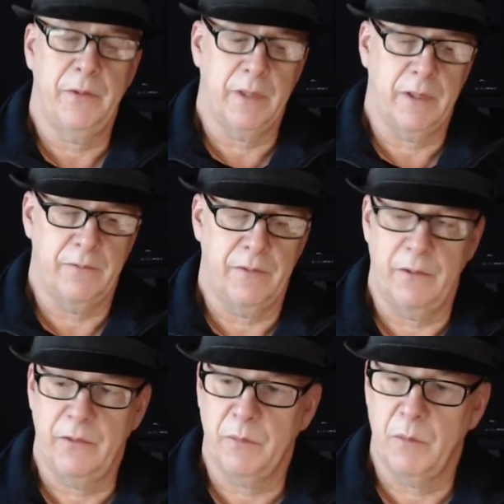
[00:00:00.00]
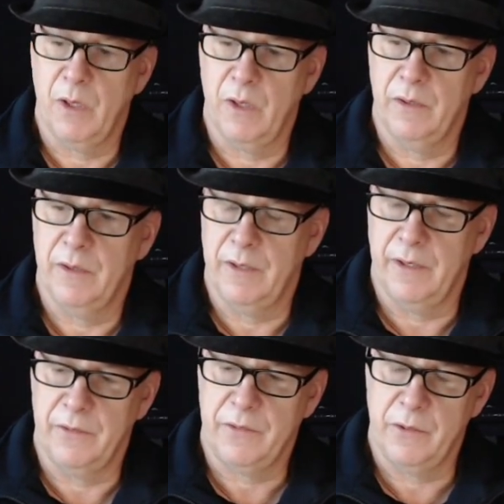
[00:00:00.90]
a very small
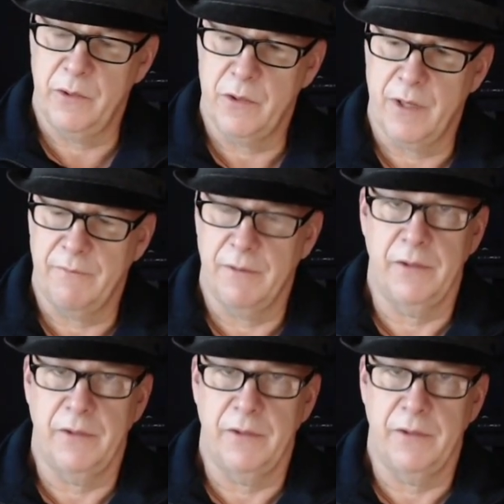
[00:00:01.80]
uh, screwdriver.